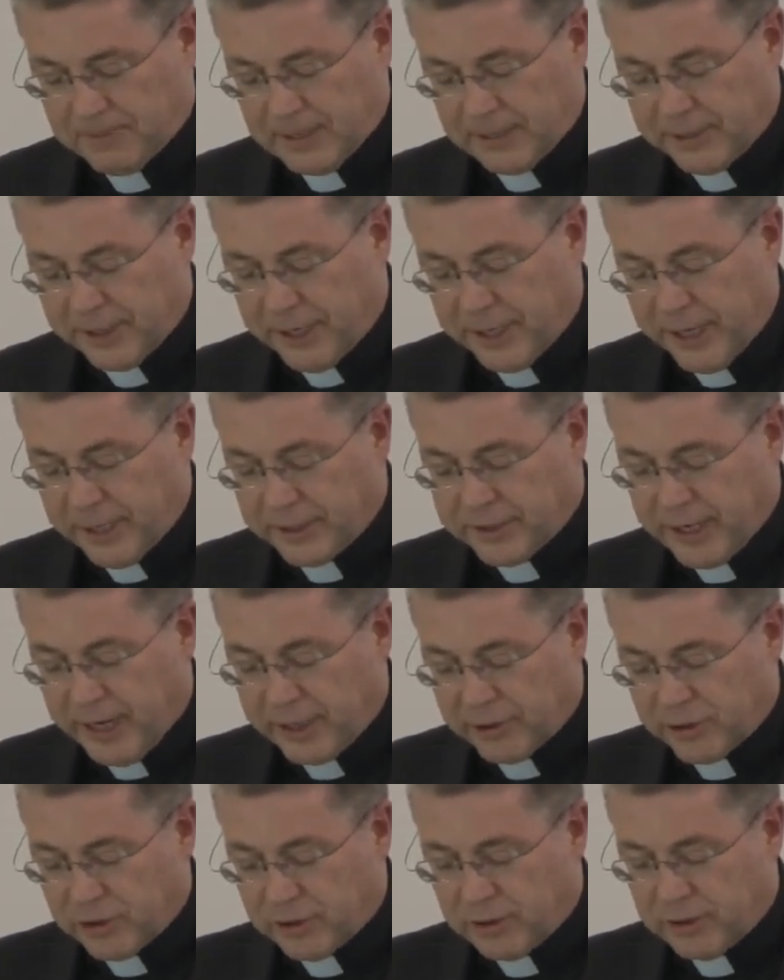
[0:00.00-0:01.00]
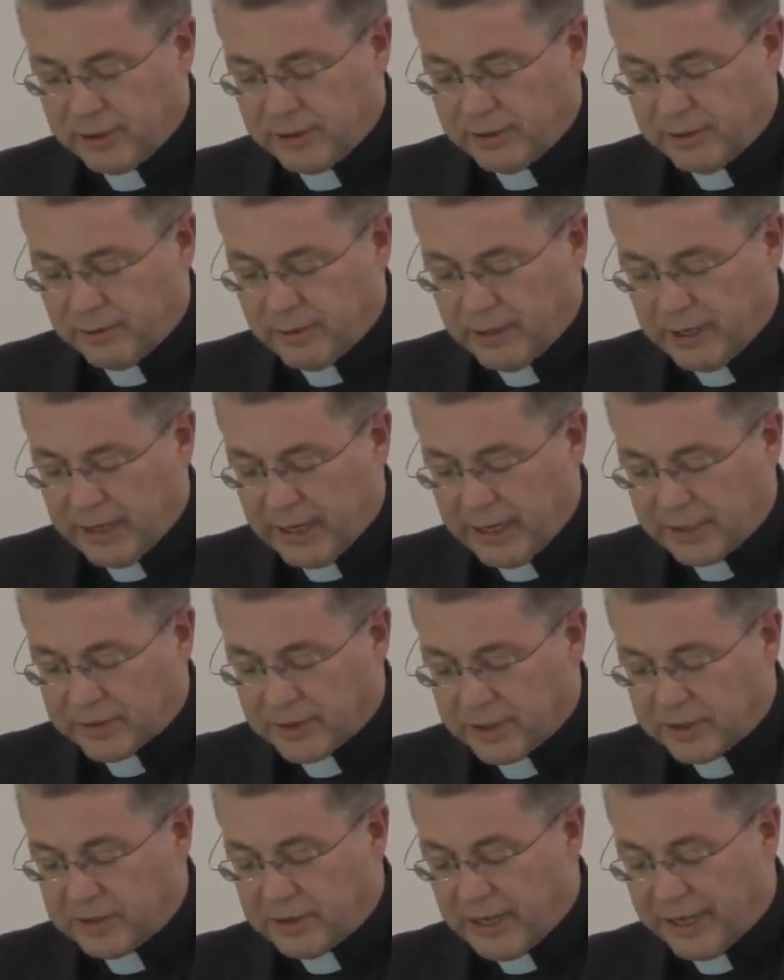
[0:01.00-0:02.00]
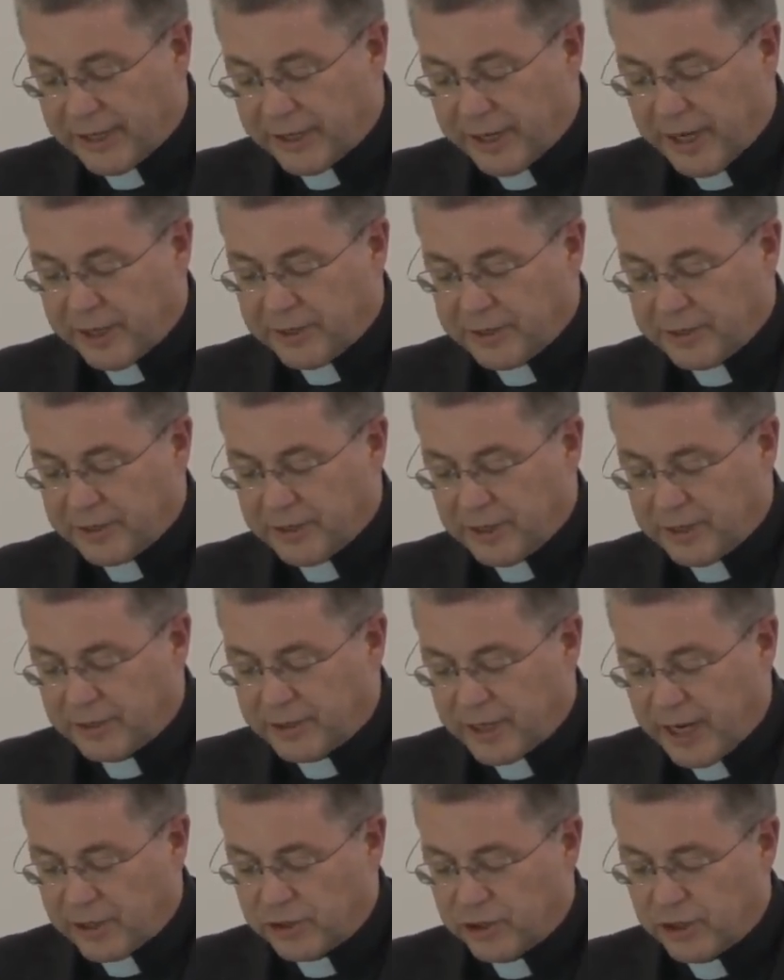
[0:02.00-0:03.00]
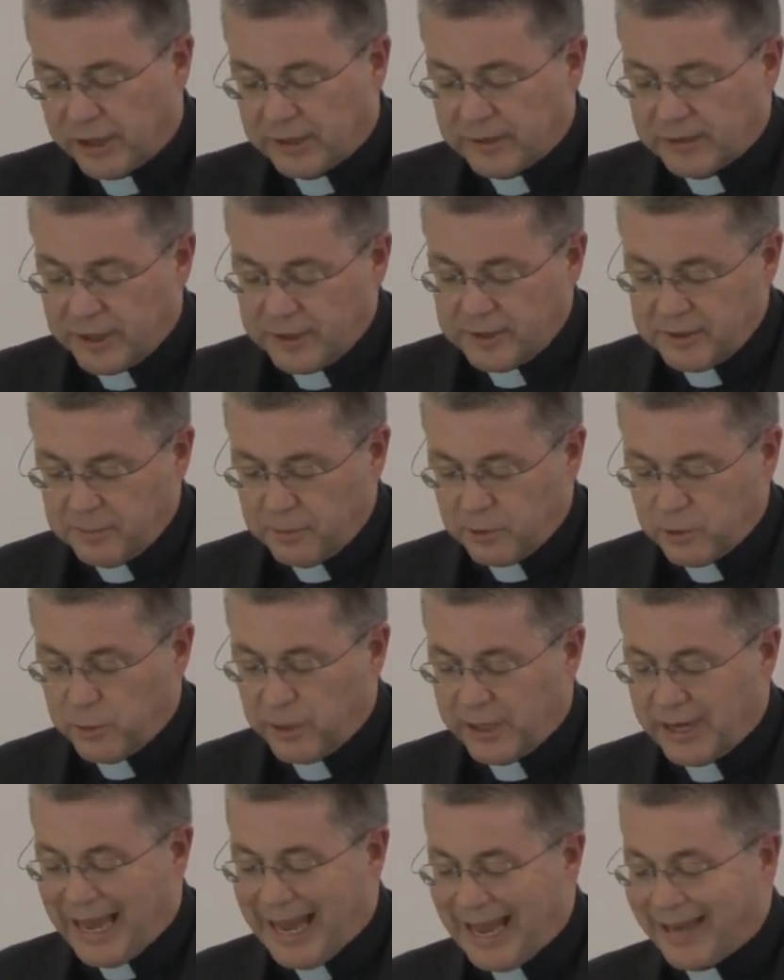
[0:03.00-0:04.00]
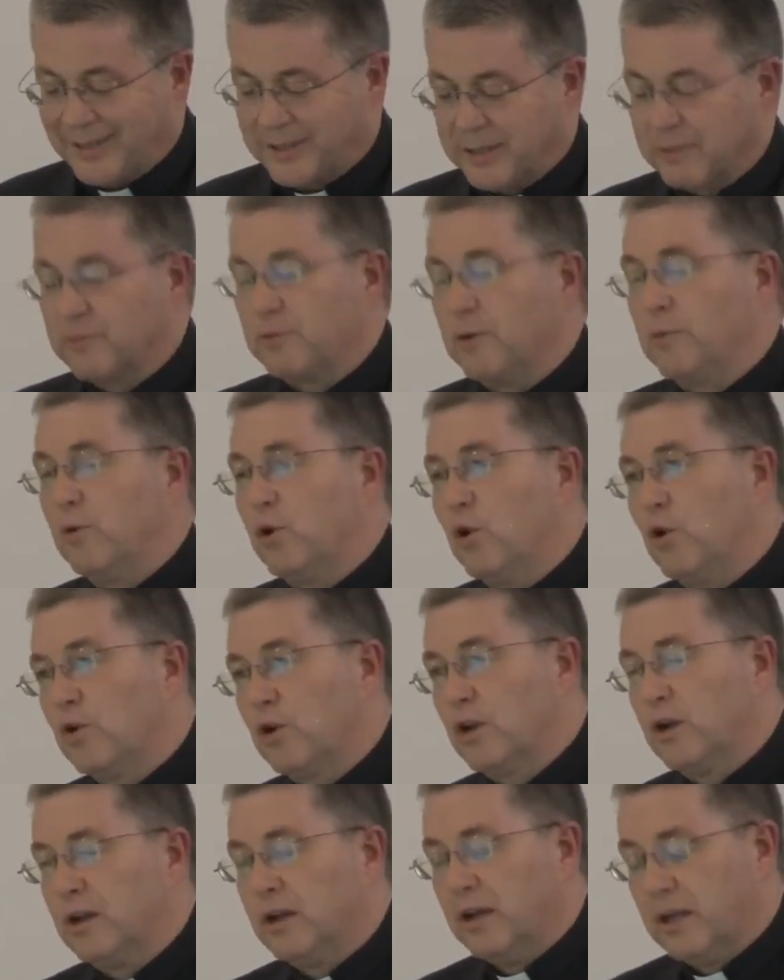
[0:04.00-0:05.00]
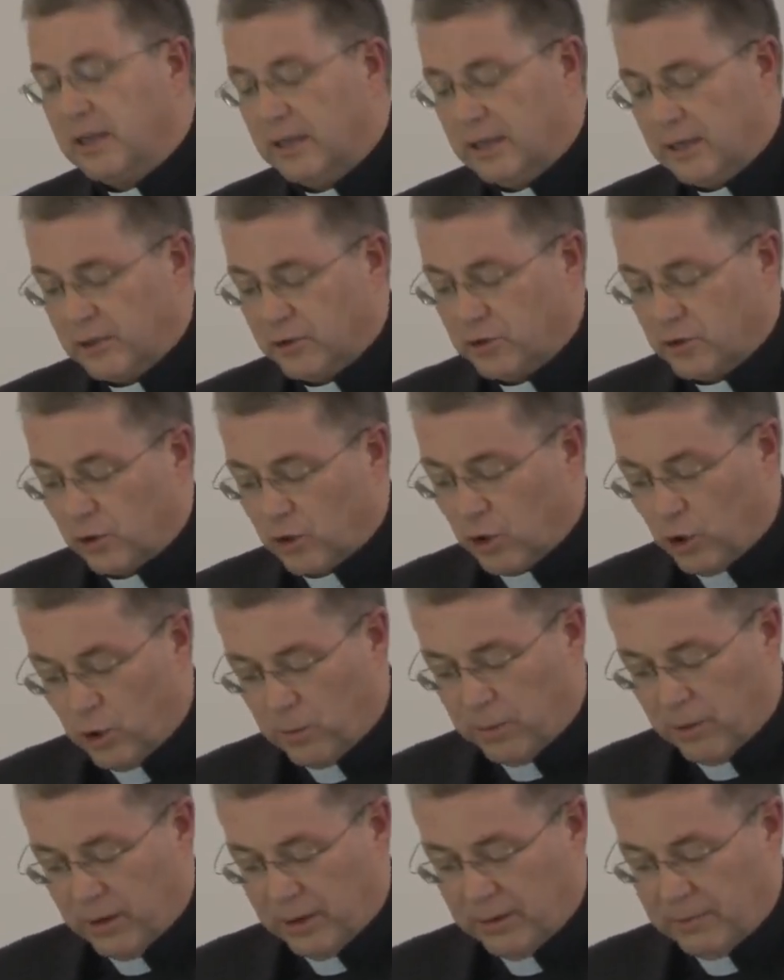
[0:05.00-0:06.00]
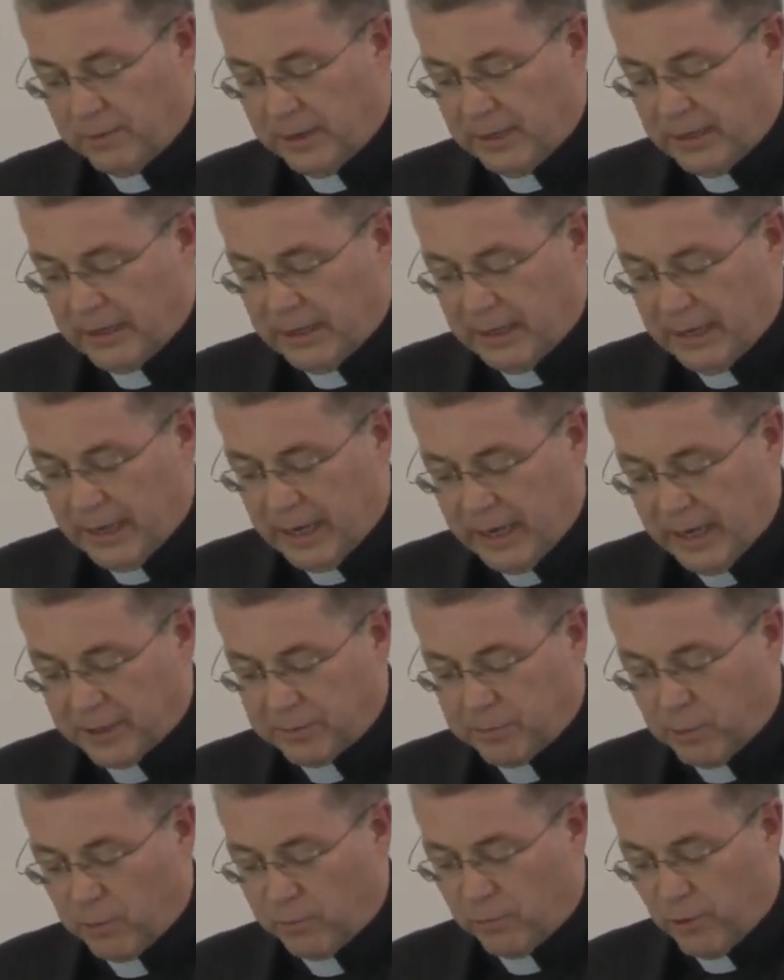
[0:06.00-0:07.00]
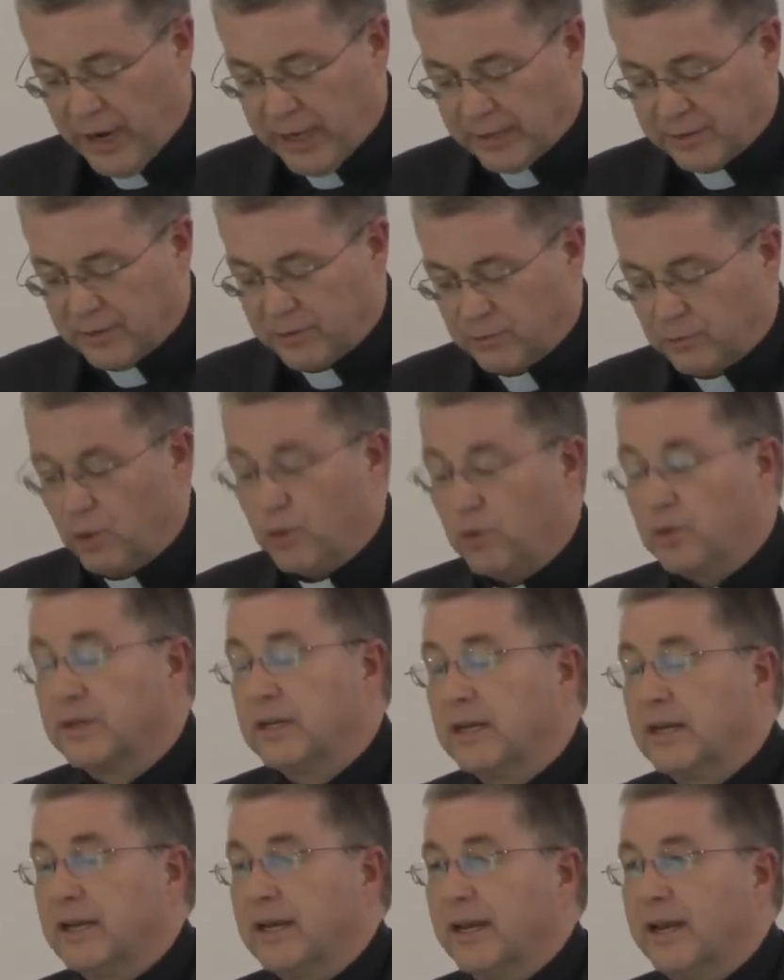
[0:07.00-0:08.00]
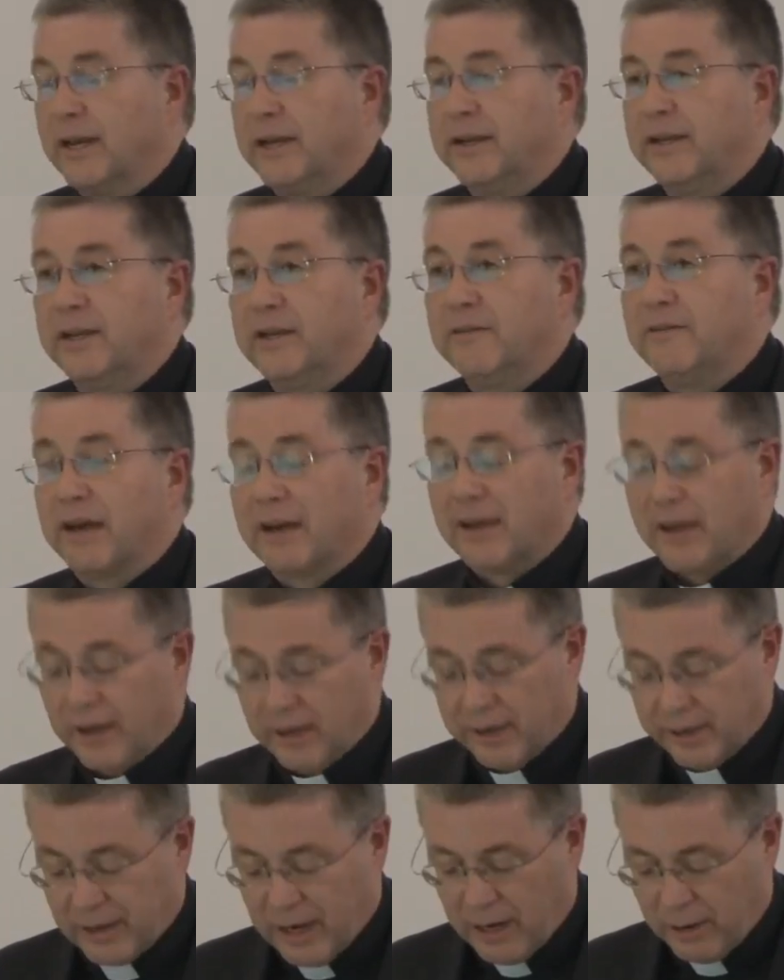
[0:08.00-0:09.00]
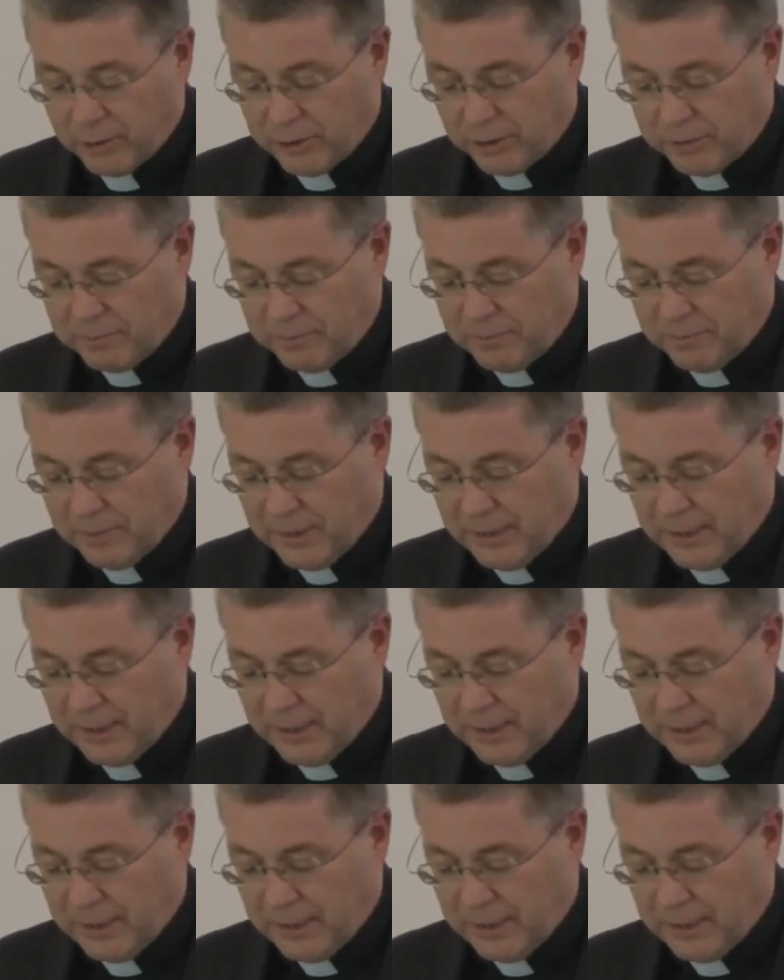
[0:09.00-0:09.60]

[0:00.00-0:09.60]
An innate tension exists between acting from local to global. As Pope Francis wrote in Evangelii Gaudium,